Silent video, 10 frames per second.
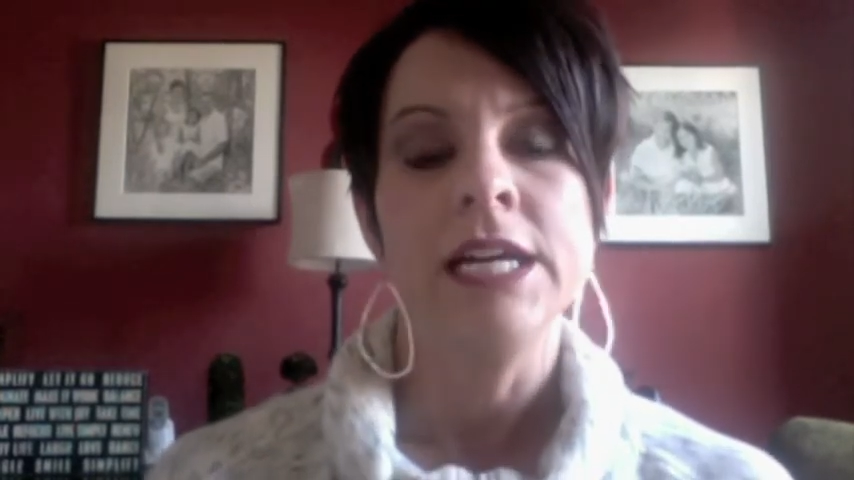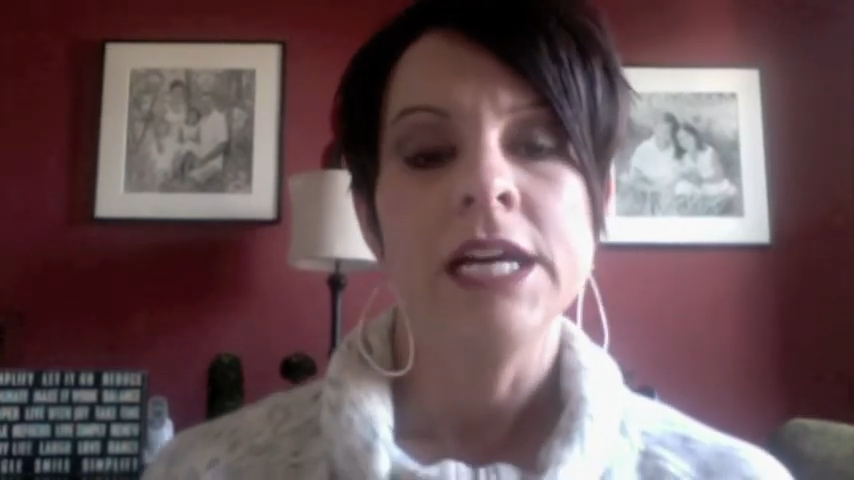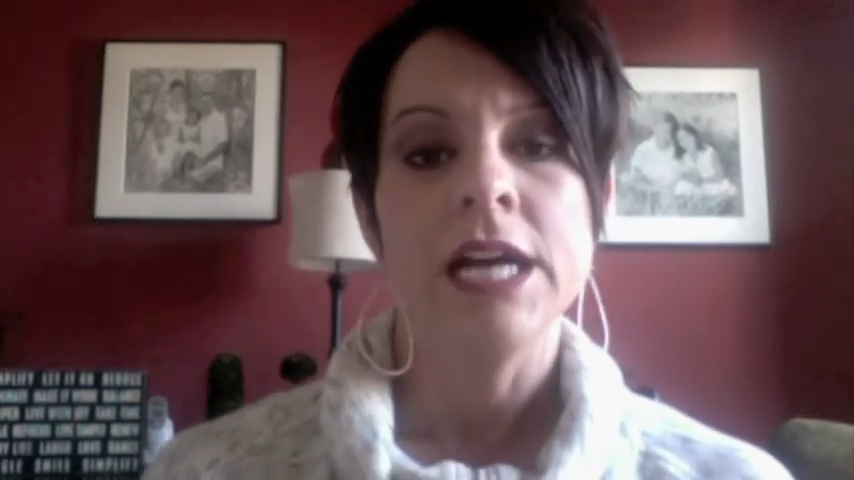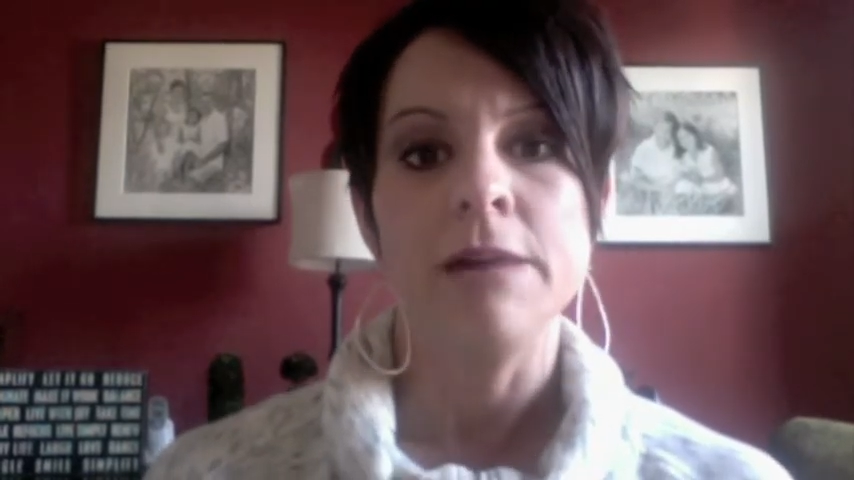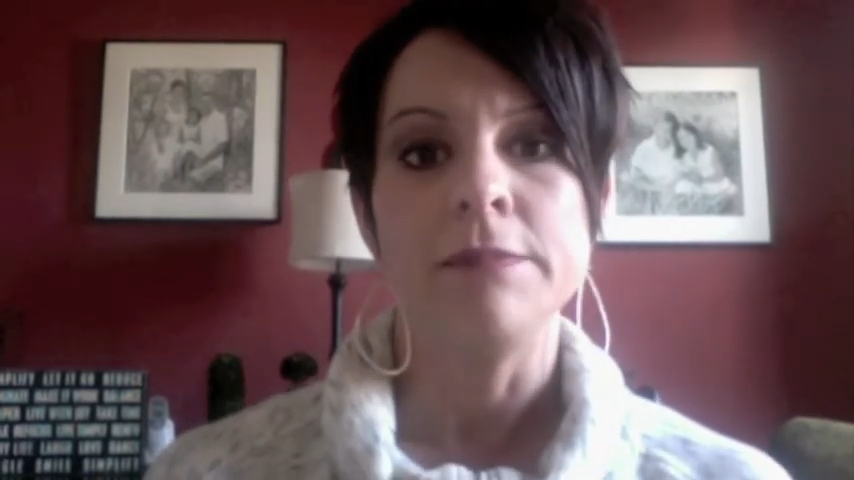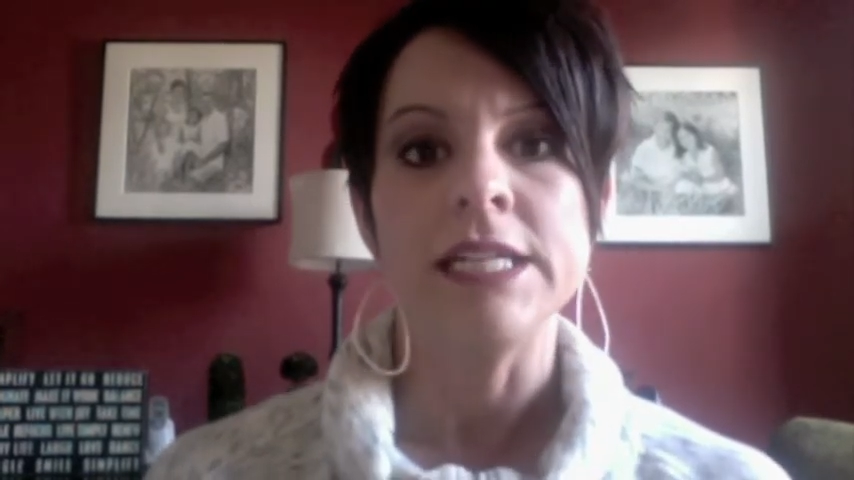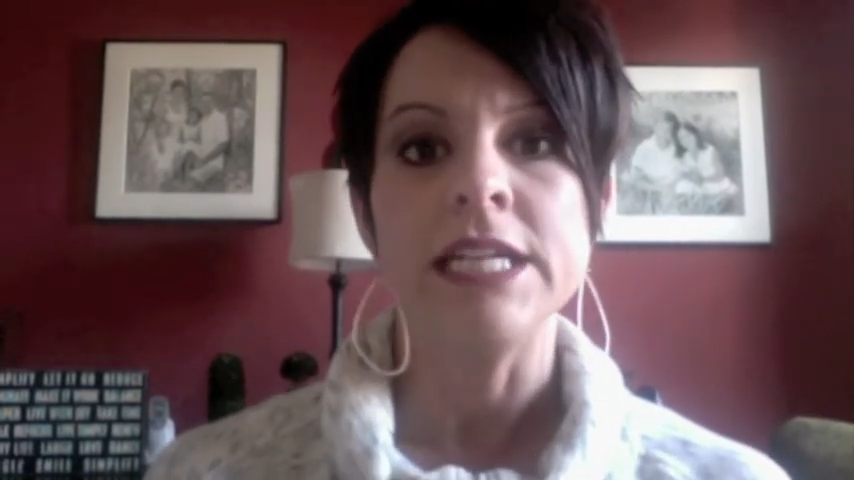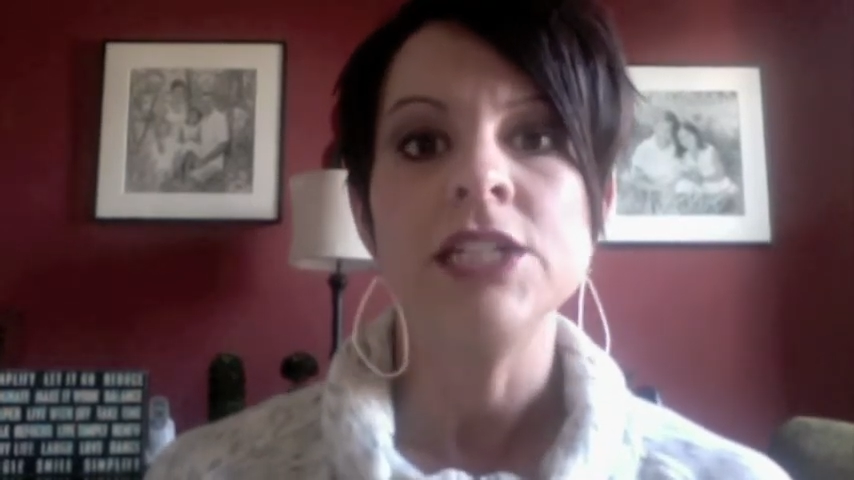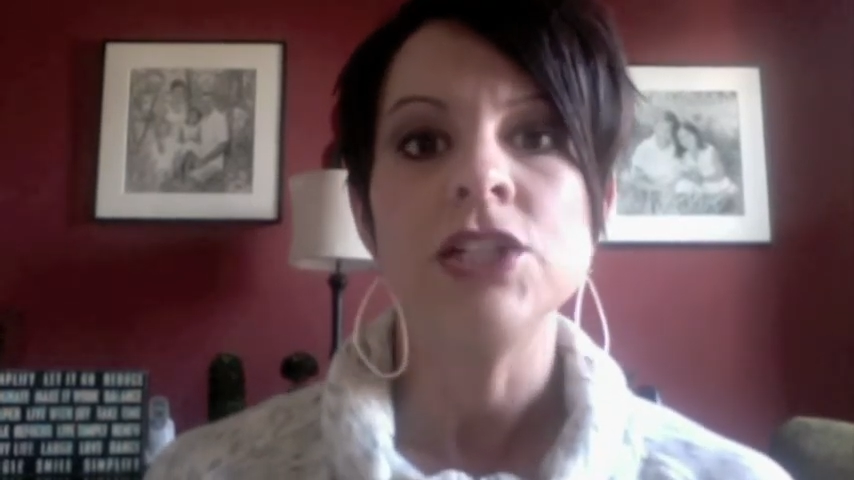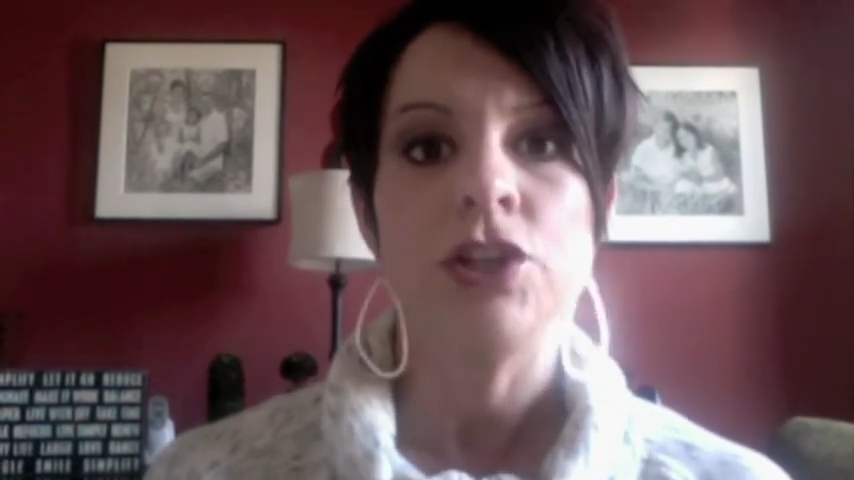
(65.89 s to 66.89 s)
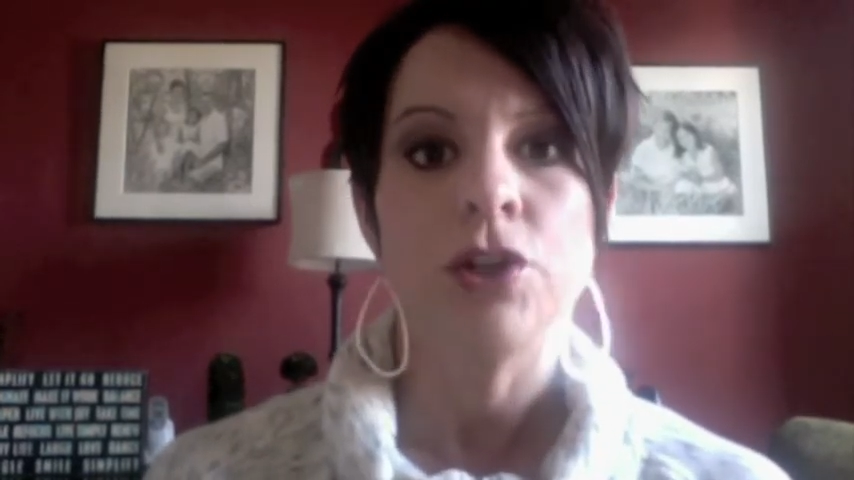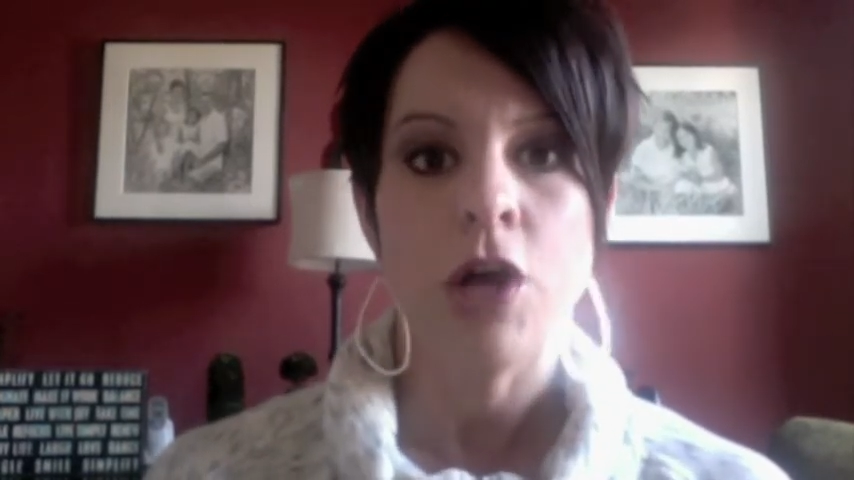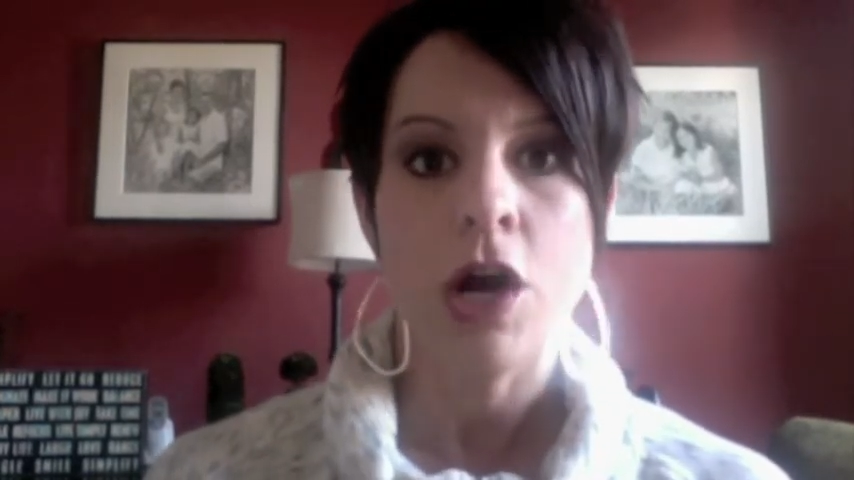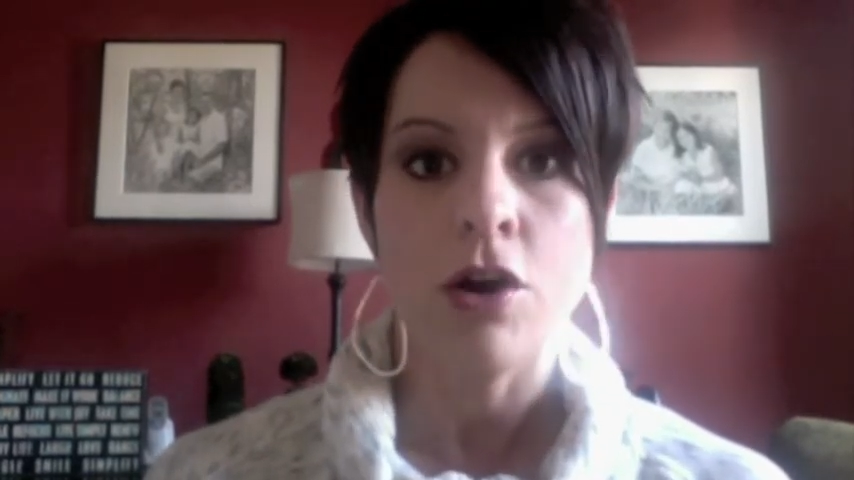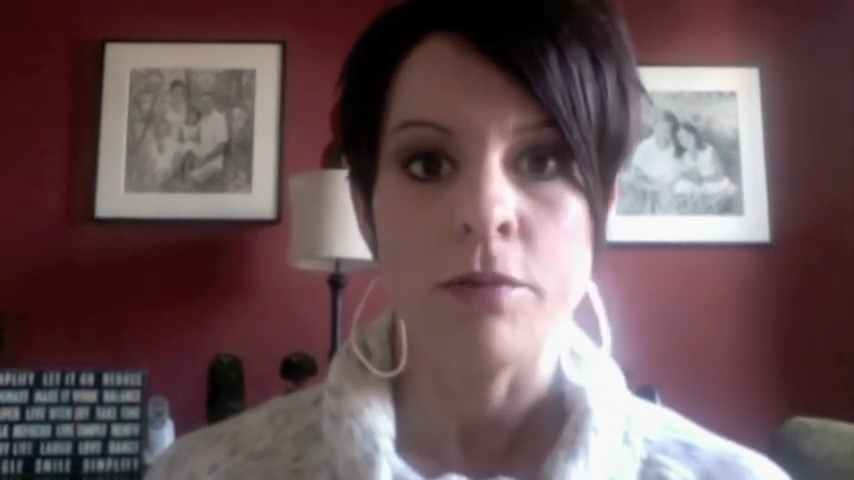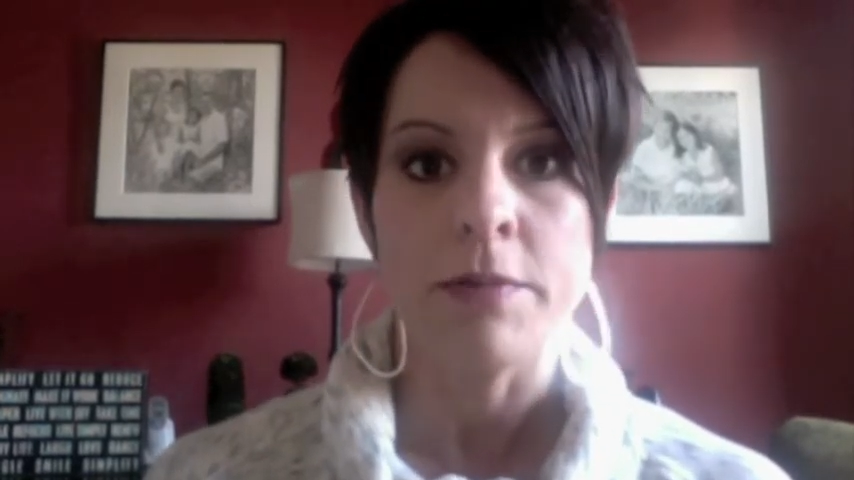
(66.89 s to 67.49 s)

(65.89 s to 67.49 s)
comes into your home